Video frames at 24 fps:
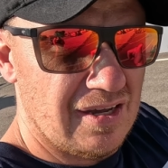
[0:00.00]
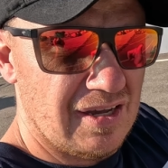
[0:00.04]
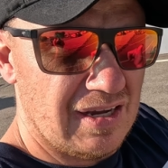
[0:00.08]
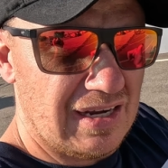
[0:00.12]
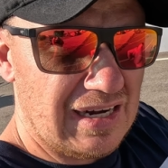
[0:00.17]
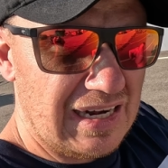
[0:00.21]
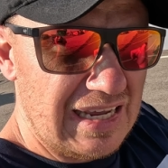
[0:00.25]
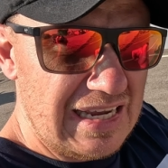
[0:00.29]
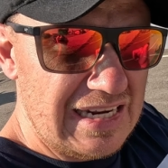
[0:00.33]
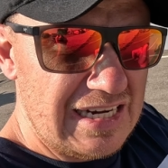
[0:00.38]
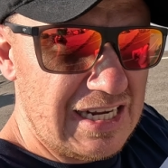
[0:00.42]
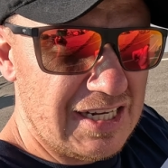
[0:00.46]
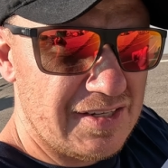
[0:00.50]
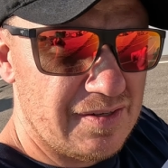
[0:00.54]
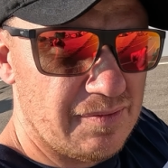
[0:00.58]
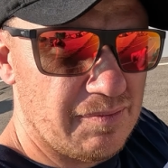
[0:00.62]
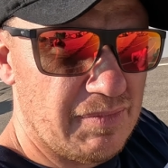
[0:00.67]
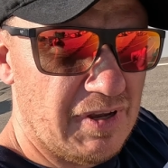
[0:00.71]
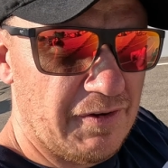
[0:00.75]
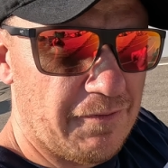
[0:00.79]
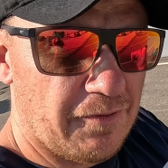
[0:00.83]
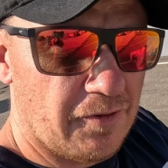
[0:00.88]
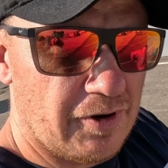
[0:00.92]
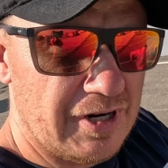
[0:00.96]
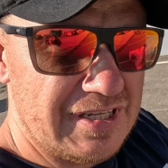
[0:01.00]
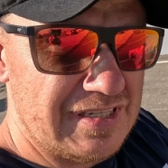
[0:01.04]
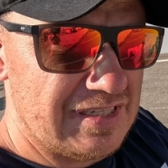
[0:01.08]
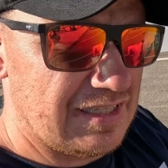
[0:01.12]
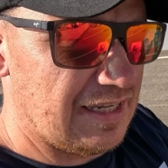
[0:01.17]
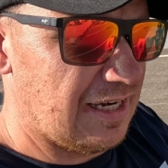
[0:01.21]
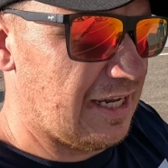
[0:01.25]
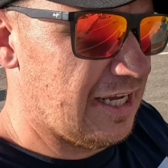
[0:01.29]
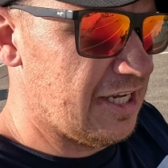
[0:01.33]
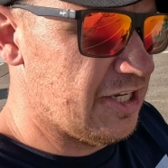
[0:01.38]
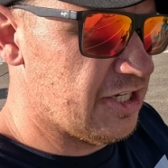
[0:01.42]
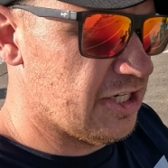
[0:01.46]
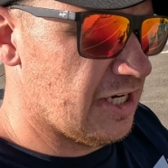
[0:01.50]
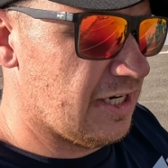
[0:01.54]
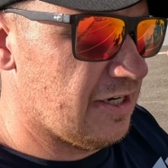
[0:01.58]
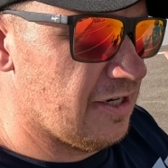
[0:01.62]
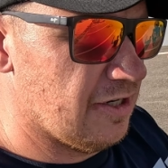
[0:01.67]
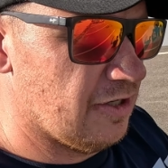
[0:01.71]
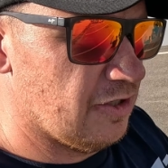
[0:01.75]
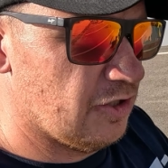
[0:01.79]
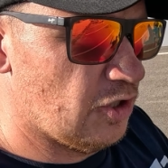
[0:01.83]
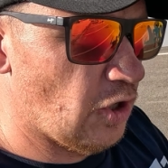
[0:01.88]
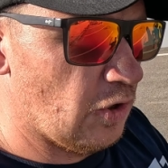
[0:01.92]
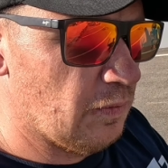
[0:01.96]
clean it before installation,
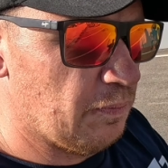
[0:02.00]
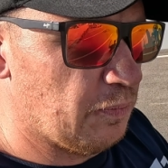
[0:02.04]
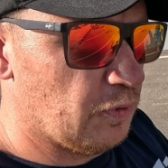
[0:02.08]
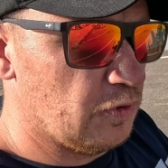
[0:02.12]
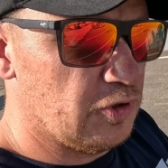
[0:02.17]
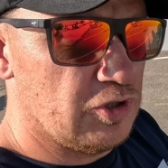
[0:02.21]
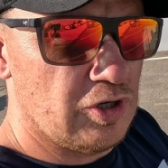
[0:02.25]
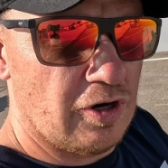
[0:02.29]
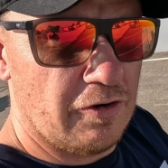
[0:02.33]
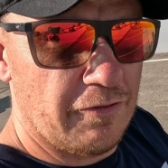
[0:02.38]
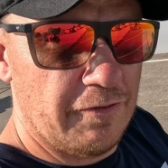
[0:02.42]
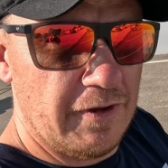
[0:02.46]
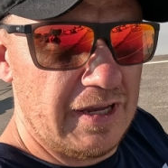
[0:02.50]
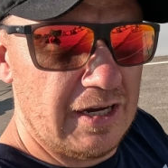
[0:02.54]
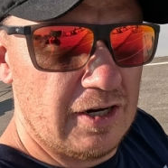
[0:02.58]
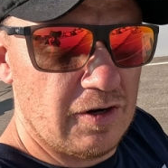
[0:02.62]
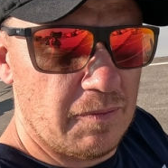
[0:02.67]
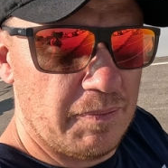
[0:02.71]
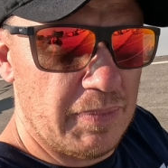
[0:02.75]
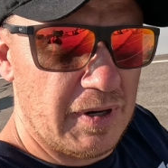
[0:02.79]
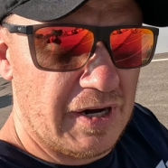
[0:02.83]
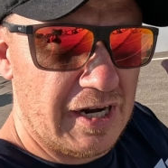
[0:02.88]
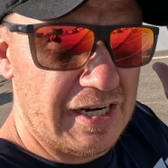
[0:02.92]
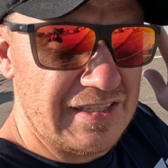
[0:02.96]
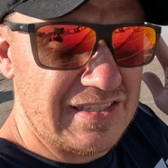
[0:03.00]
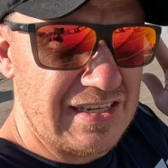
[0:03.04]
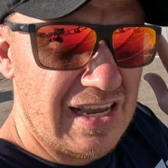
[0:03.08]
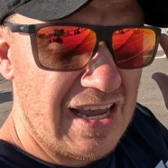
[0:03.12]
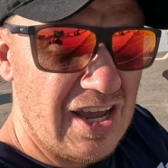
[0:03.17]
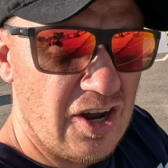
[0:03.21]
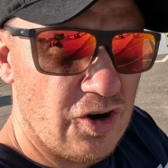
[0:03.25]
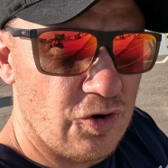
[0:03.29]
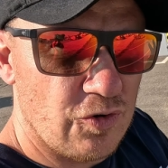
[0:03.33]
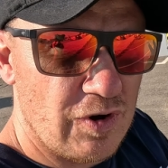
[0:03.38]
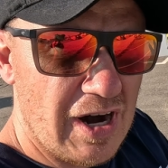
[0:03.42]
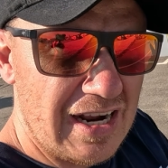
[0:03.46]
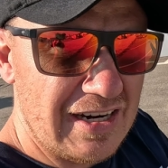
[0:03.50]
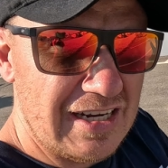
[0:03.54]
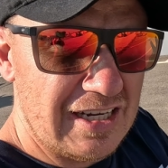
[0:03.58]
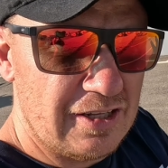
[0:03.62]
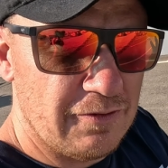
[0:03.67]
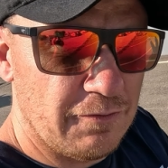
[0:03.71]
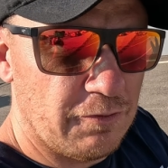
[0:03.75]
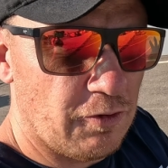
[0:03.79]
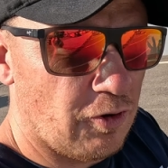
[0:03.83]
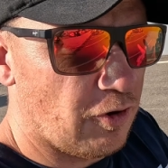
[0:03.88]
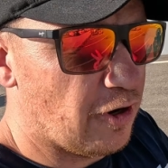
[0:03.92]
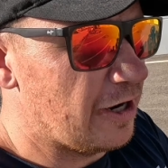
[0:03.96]
don't put your fingerprints, run it
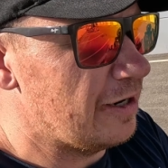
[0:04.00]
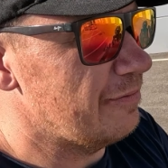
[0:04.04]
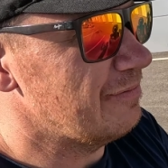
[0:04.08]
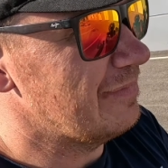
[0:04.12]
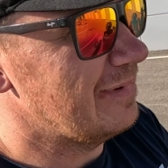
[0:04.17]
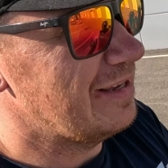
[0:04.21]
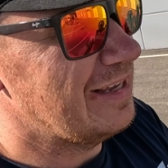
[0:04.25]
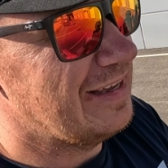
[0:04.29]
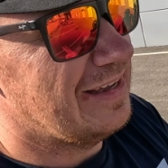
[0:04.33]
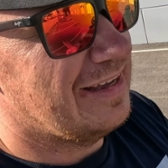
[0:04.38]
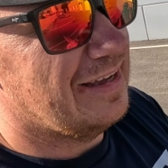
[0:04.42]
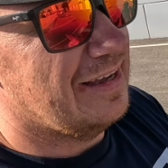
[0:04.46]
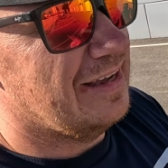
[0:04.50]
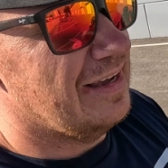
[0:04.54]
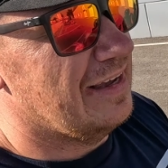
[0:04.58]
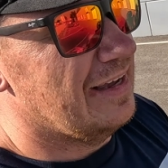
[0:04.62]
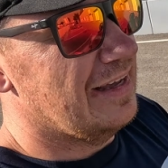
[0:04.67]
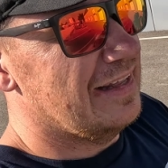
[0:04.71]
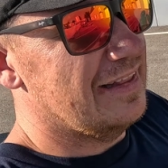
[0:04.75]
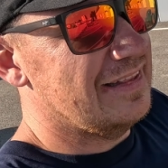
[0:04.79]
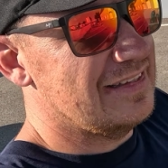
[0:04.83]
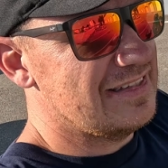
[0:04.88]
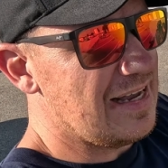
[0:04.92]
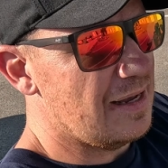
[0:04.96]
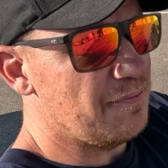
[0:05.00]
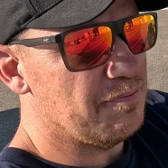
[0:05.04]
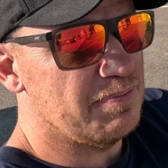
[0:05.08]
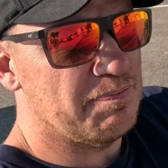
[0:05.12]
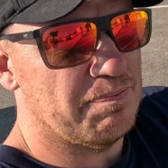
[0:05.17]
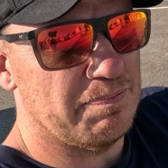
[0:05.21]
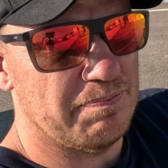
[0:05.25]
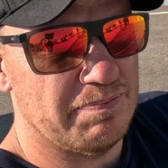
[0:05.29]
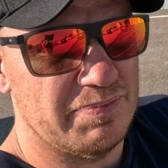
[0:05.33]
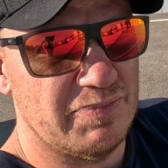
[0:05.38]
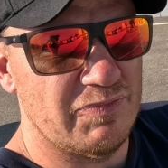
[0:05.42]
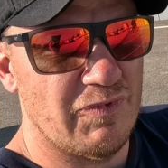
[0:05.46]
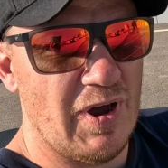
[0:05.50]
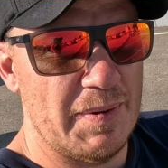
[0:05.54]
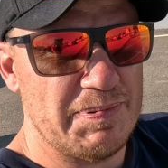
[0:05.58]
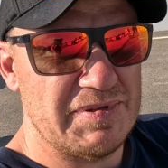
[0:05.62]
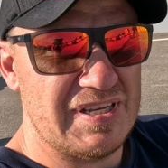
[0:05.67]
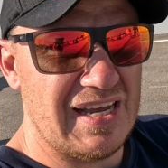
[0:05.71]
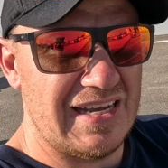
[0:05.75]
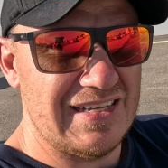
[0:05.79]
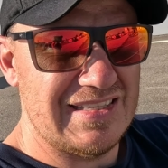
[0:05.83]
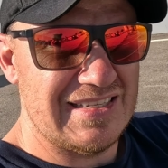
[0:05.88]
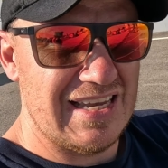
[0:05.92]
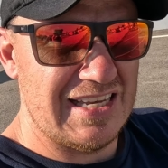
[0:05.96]
for, some
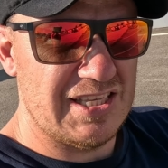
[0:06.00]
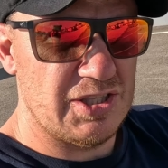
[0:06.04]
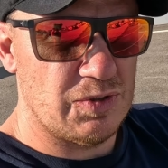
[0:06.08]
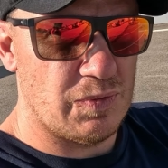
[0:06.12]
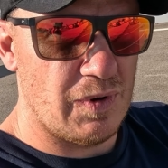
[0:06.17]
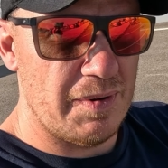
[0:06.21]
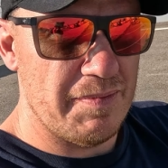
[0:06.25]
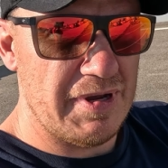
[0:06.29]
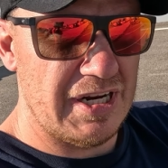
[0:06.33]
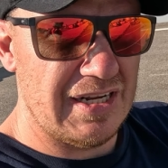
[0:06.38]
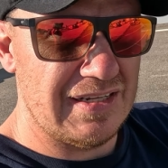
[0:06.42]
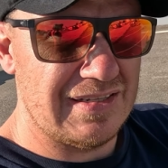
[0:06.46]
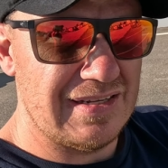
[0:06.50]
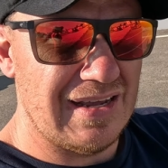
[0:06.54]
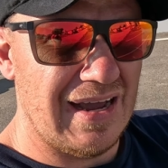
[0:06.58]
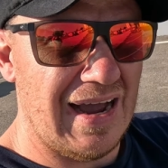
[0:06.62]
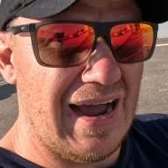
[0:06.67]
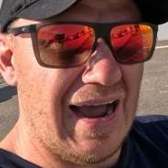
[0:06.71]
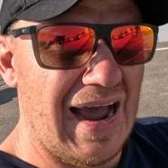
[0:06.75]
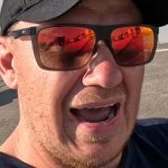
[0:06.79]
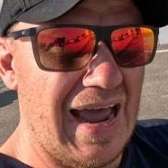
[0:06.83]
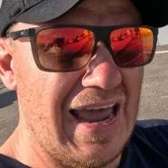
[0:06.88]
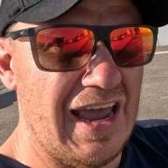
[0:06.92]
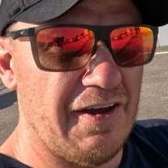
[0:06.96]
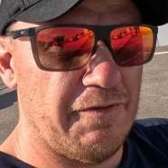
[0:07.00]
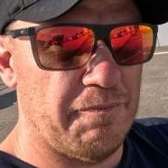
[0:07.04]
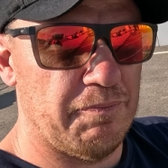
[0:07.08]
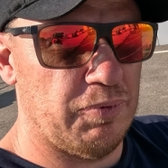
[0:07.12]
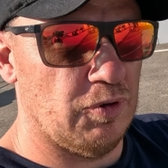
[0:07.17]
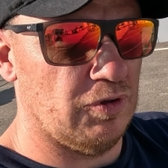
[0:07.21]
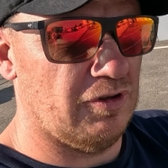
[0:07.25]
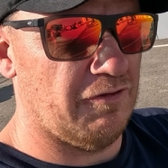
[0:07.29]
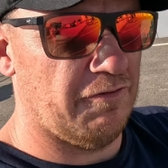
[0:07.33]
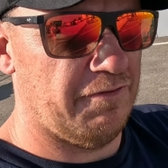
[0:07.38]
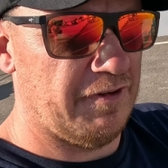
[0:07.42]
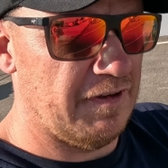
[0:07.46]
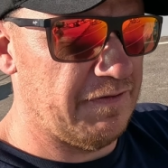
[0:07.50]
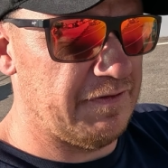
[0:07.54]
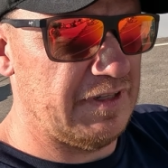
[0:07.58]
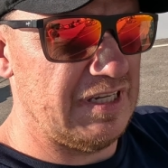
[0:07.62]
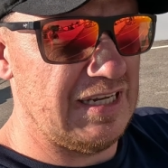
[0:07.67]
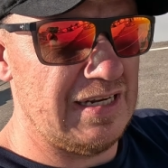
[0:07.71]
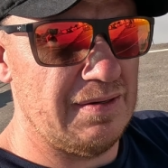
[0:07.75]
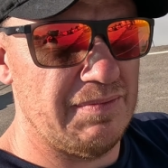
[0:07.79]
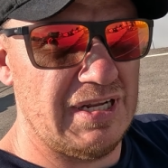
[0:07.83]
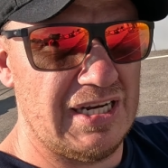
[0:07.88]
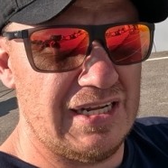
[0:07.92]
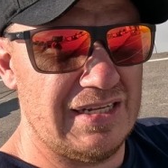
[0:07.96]
website says 3 minutes, I have put
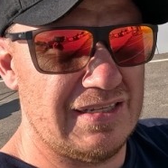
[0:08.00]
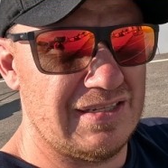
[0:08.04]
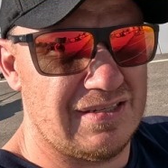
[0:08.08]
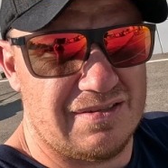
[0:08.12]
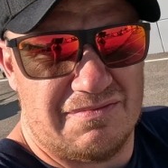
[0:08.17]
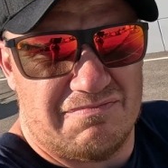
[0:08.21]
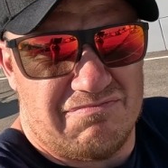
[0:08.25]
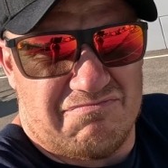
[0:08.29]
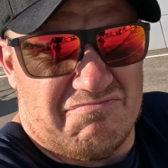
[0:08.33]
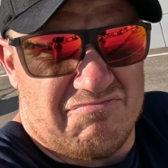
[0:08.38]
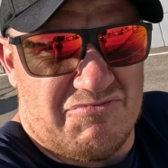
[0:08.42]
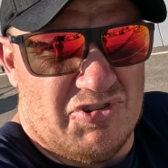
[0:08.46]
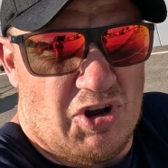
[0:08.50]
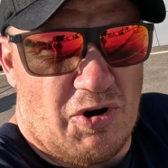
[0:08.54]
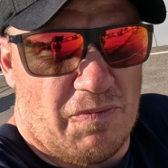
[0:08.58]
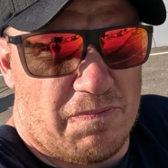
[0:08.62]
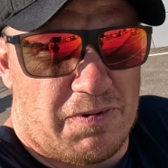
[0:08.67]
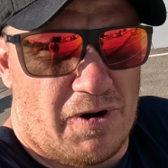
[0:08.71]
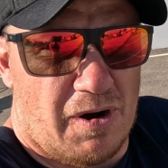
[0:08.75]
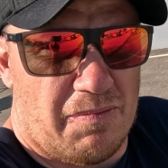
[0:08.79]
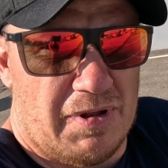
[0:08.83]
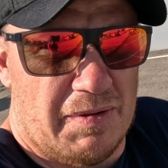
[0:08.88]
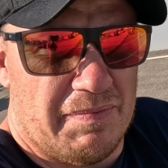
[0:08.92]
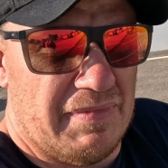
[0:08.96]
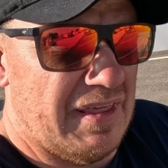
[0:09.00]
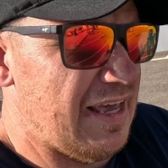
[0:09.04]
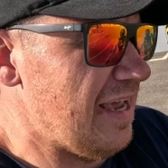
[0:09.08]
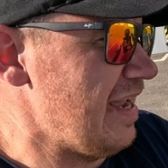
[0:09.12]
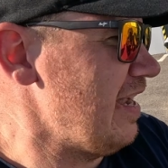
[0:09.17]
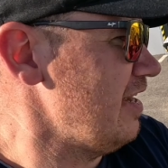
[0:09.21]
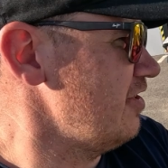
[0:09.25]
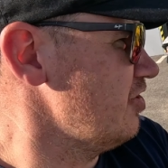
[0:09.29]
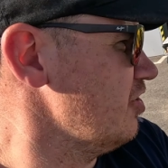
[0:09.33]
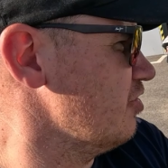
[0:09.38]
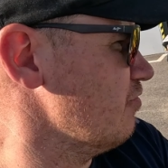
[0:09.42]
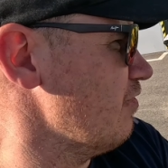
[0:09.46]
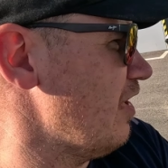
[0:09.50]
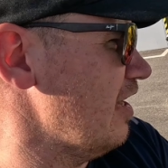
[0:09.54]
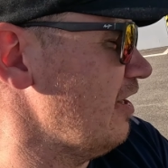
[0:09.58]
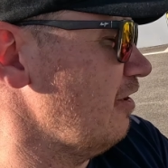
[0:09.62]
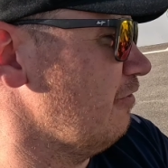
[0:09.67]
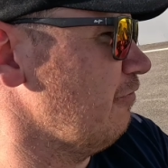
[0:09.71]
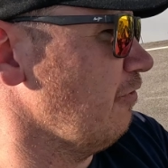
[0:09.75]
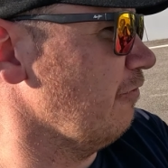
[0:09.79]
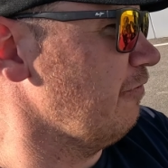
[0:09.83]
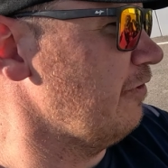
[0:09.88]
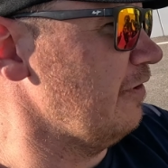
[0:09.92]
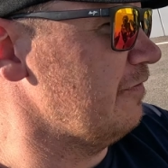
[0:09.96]
15 minutes. No problem there, just run it
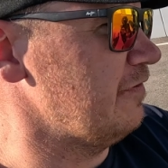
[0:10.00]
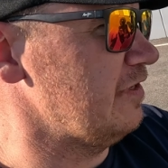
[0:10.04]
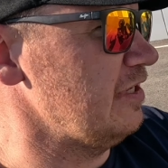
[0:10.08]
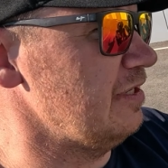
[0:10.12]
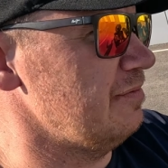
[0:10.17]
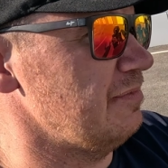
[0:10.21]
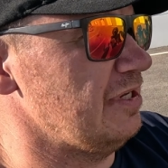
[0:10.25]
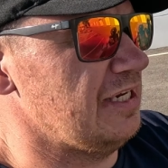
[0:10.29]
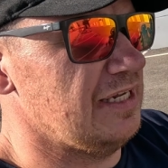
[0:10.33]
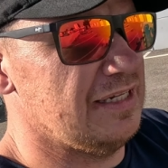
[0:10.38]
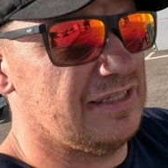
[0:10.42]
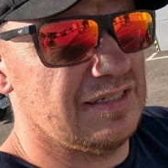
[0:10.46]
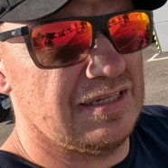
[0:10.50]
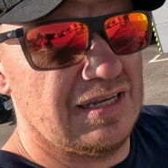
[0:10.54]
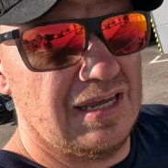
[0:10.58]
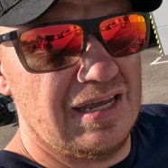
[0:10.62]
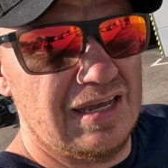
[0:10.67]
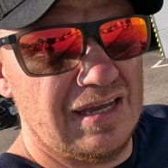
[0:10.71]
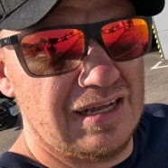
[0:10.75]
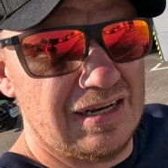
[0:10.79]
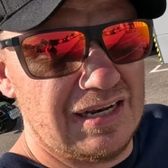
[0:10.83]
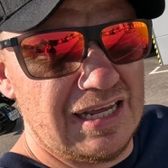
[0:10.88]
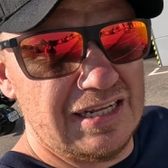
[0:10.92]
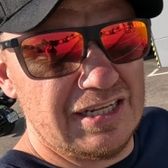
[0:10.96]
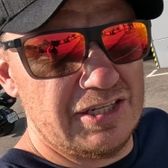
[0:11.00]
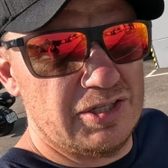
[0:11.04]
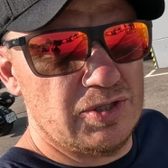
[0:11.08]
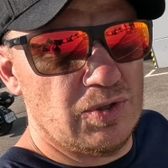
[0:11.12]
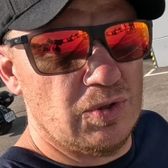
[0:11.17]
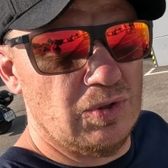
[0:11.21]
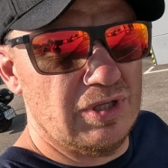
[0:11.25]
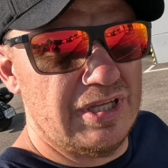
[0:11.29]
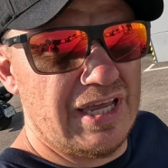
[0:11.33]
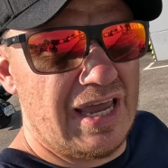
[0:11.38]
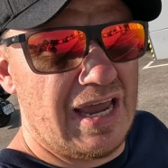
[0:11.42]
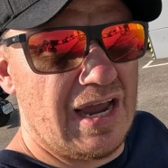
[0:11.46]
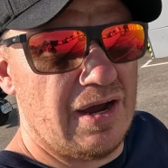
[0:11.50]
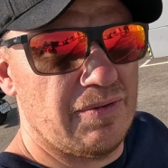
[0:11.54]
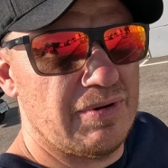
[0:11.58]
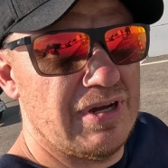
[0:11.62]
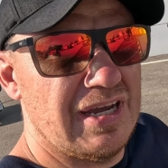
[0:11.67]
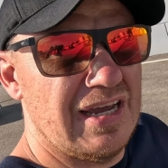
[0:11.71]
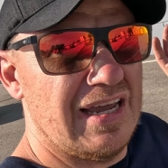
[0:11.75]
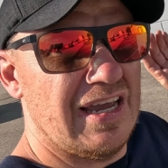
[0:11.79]
for 15 minutes, let it cool down,